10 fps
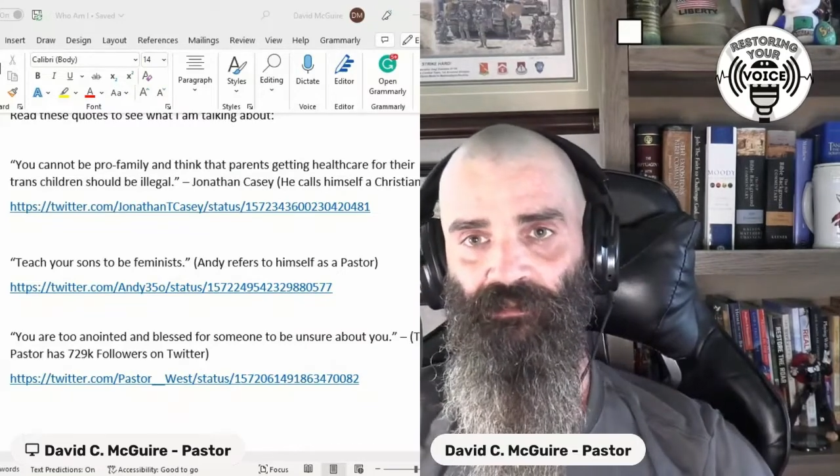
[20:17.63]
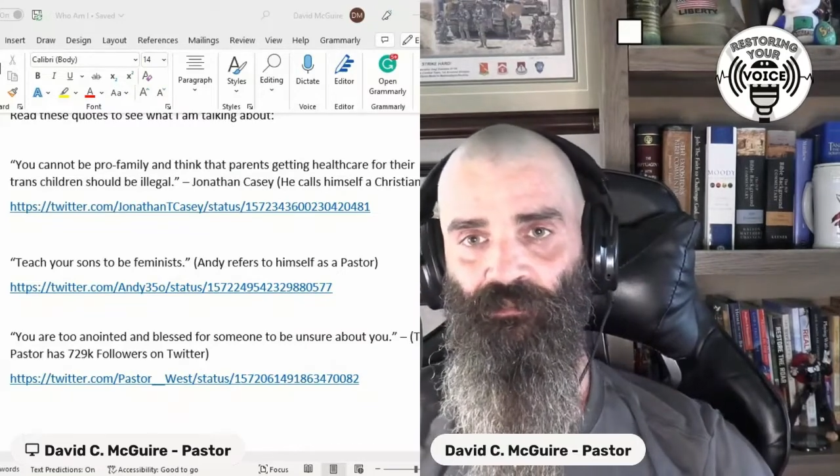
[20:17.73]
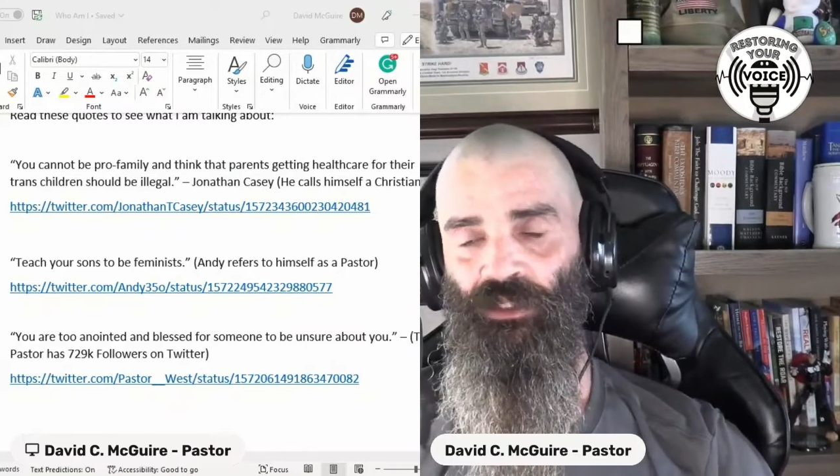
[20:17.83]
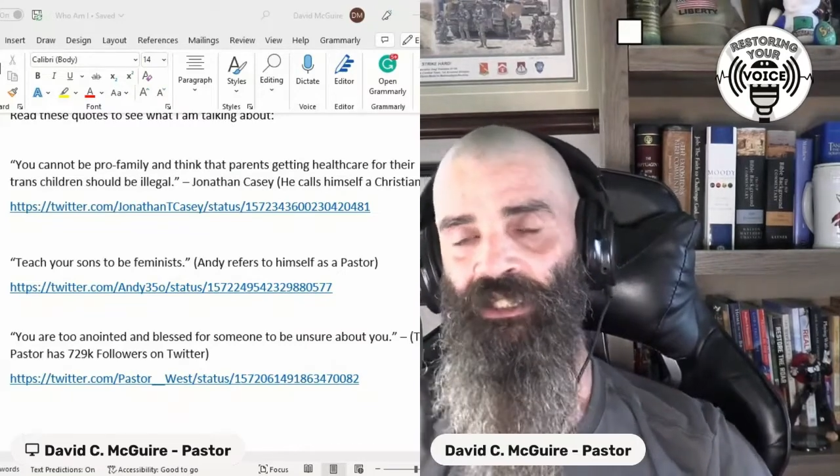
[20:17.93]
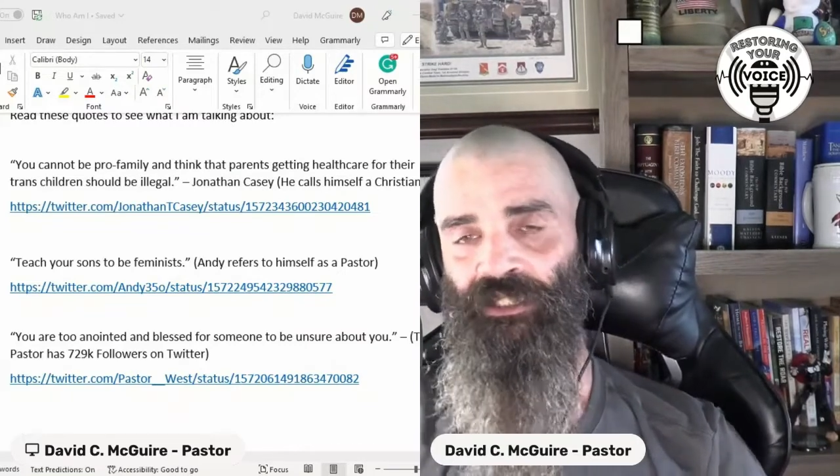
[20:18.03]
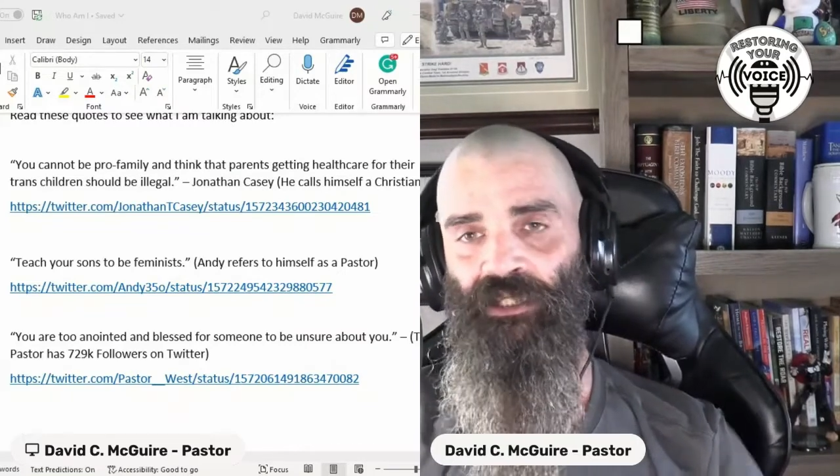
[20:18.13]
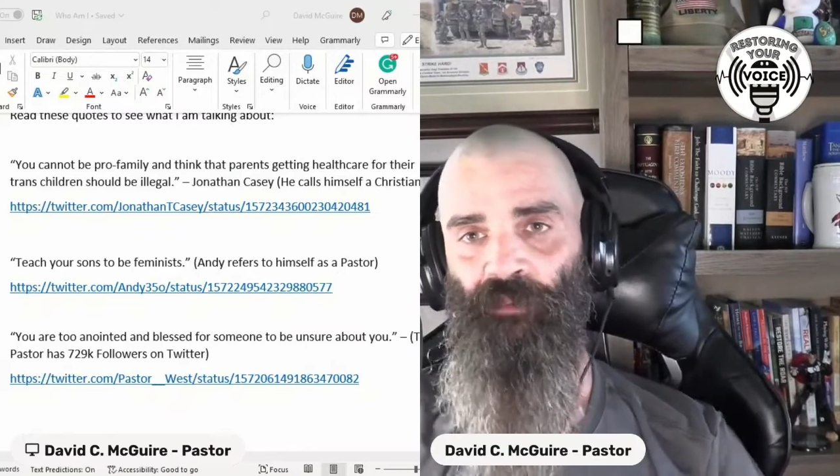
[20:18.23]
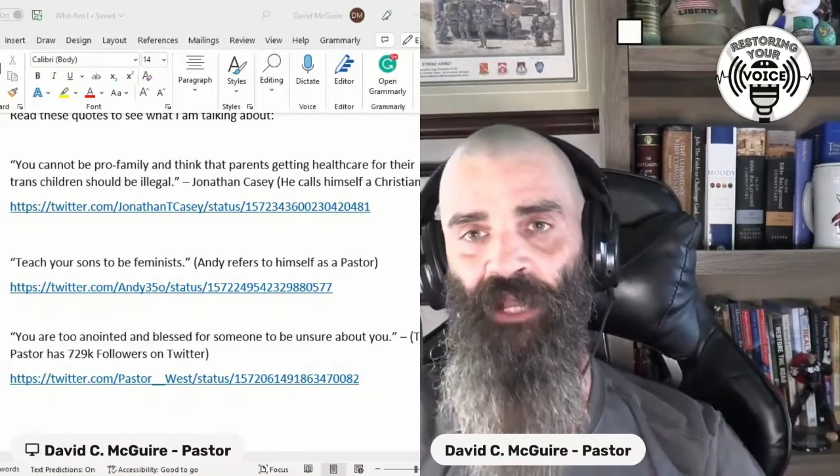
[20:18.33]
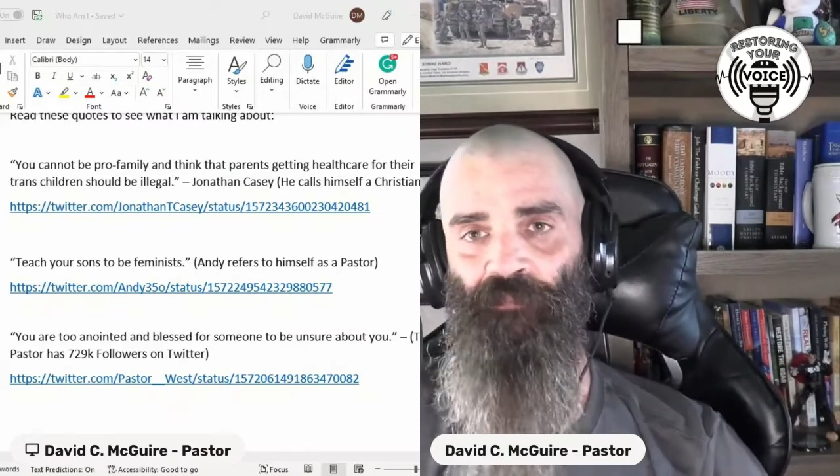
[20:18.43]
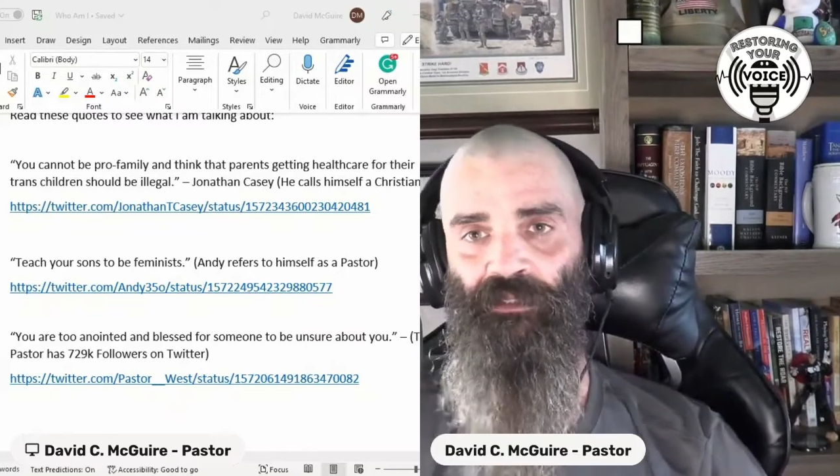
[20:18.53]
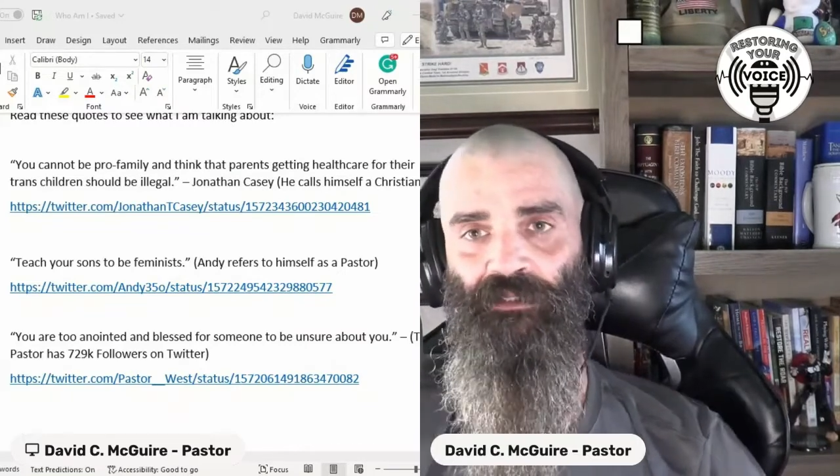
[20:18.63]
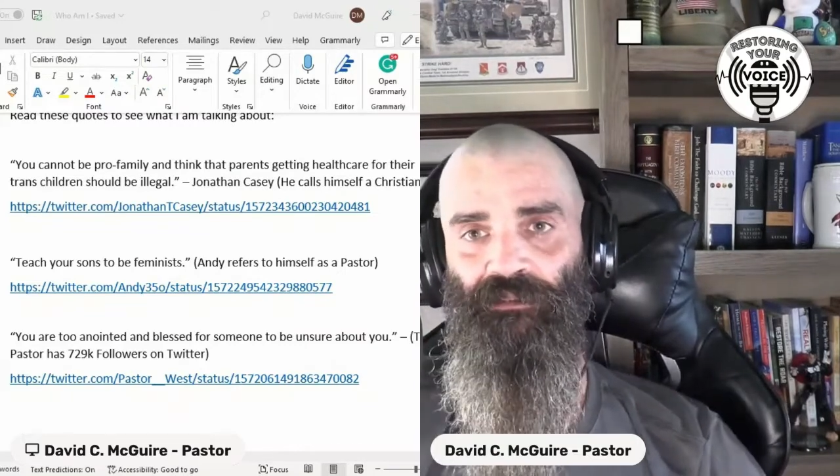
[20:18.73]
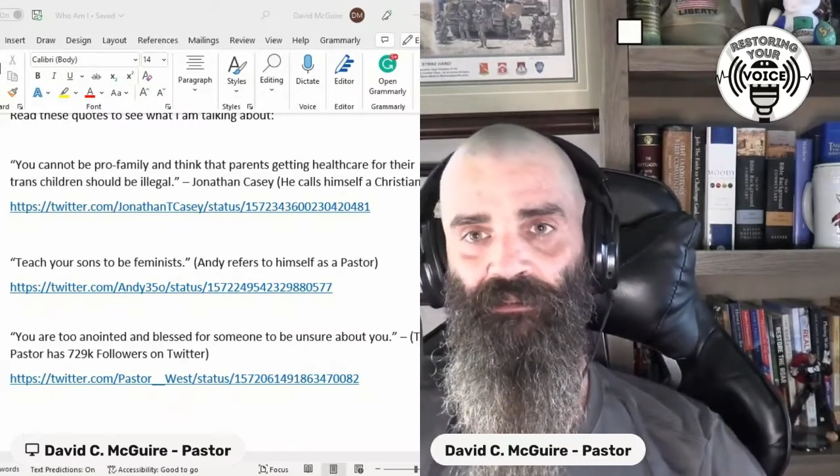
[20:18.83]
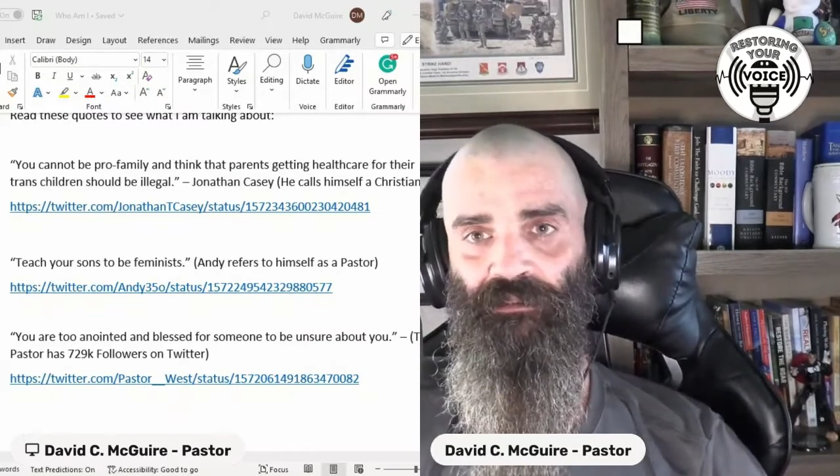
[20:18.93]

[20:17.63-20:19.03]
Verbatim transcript: what ended up happening?